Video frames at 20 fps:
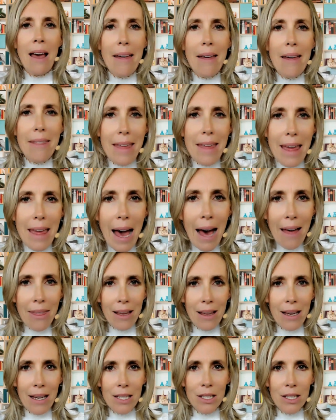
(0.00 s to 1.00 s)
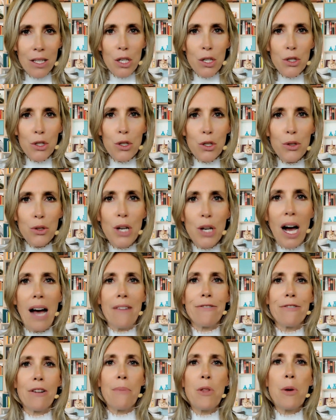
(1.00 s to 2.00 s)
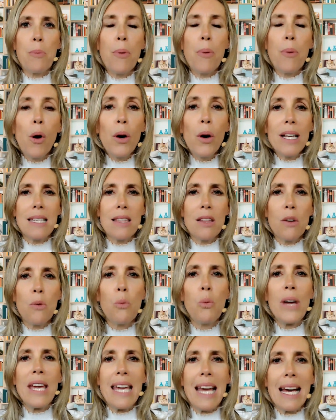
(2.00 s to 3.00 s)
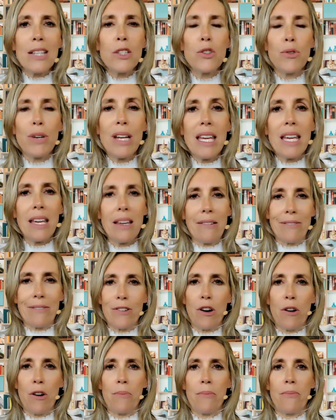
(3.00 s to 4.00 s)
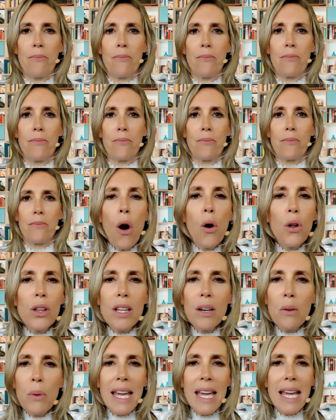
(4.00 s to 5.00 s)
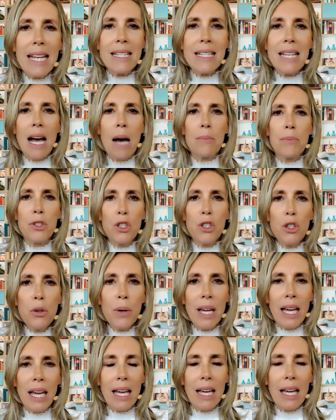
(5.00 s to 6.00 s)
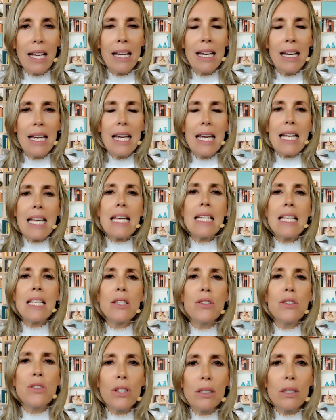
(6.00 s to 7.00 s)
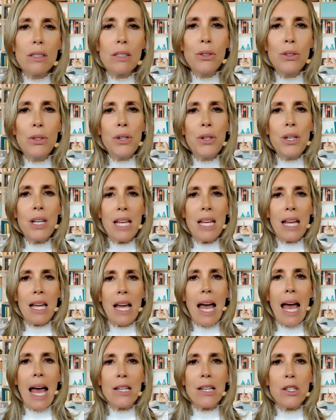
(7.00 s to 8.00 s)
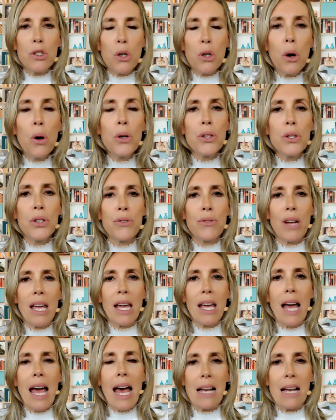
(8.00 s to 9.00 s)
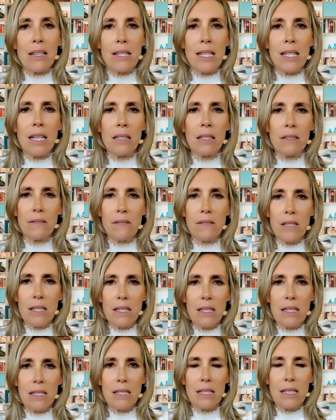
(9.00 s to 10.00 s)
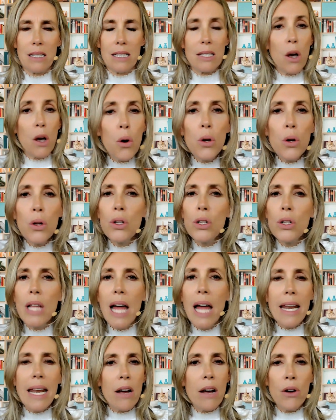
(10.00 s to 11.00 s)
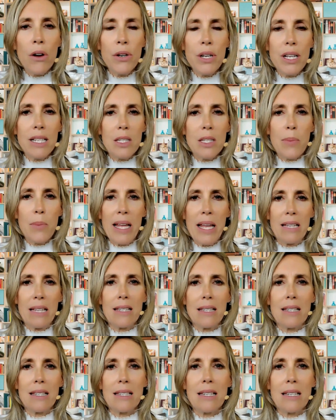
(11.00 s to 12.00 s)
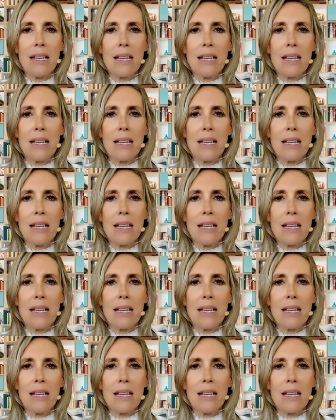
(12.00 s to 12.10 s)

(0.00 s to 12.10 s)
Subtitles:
the other to die from the poison that we are drinking from. All that we end up doing is deluding and torturing ourselves. It's all at our own expense.